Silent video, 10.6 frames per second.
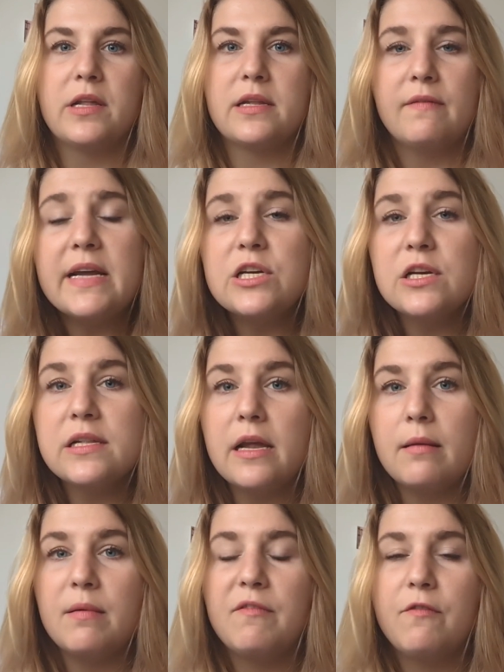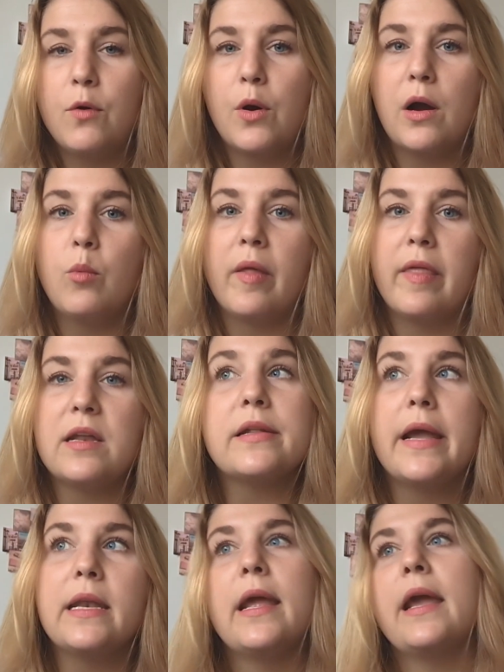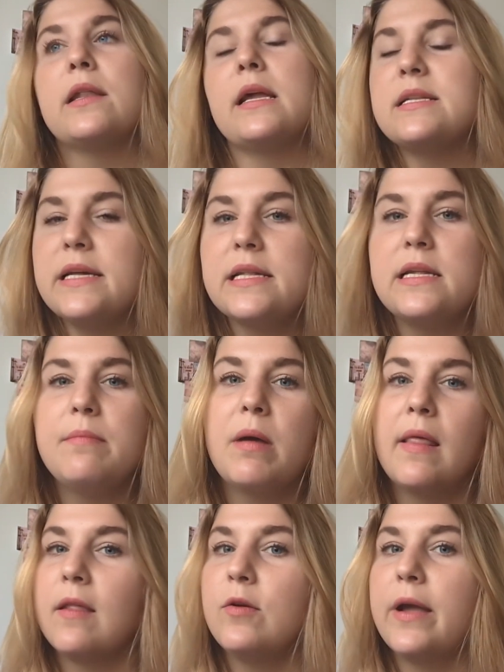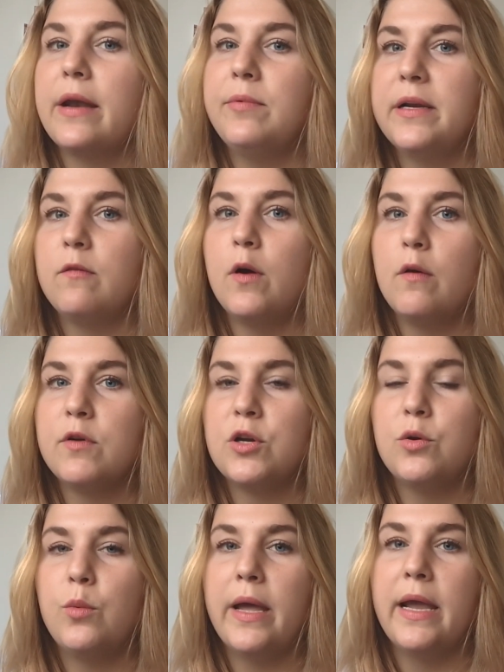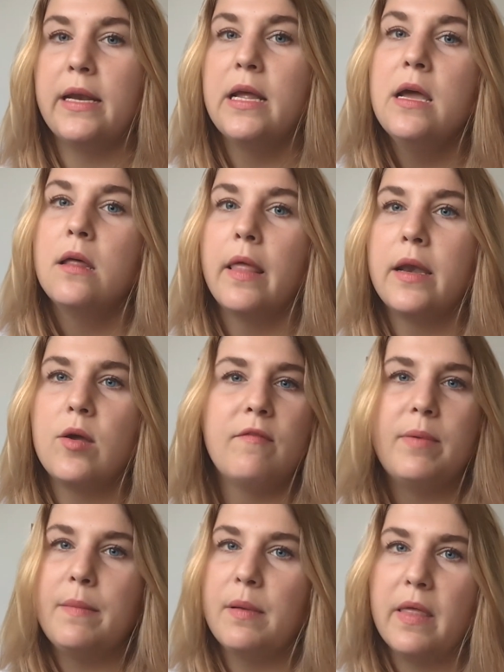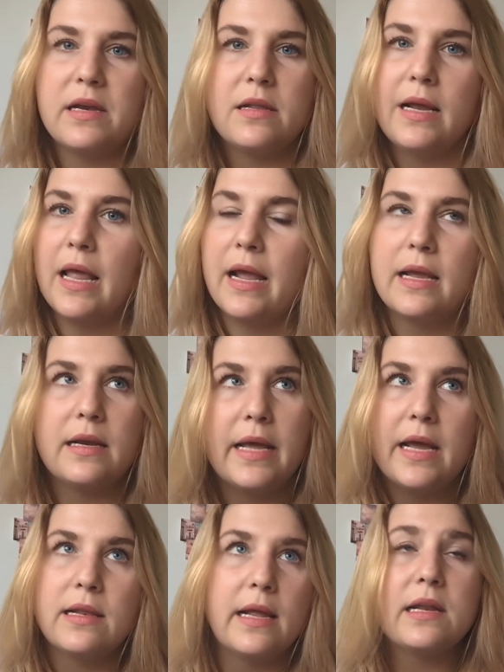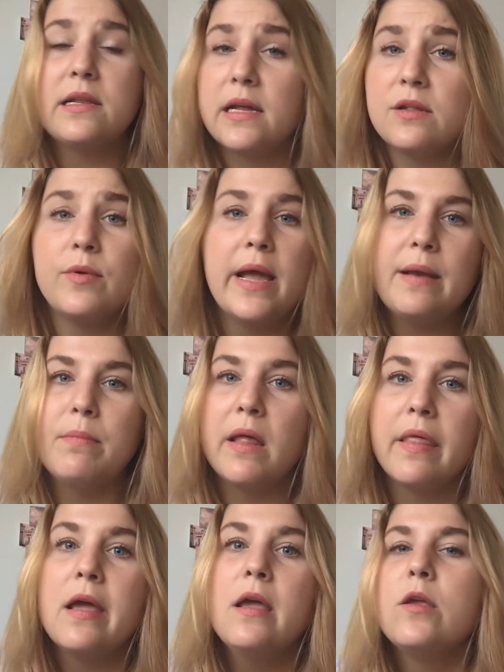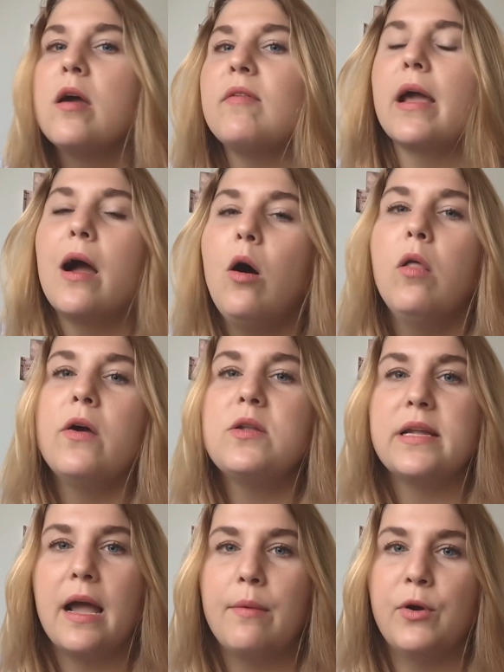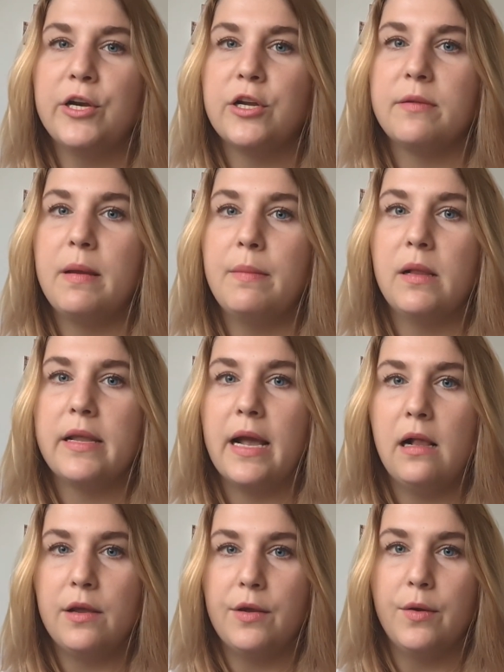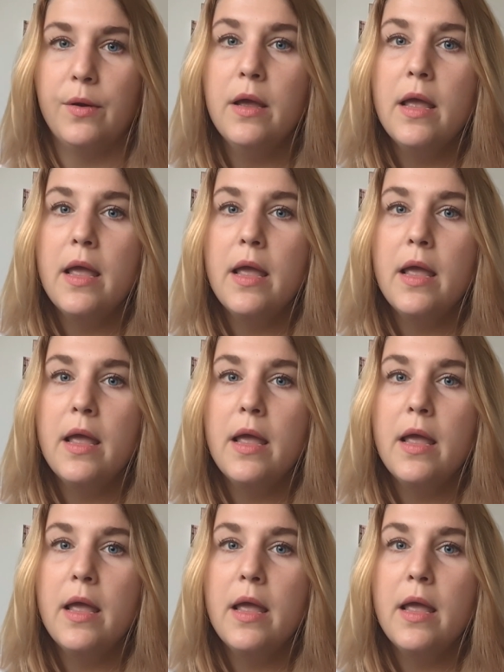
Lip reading: starvation study before, where they say it takes like 16 months to get rid of overshoot weight. Then you have people that say like it takes like 6 to 8 months. You have like all those time ranges people tell you,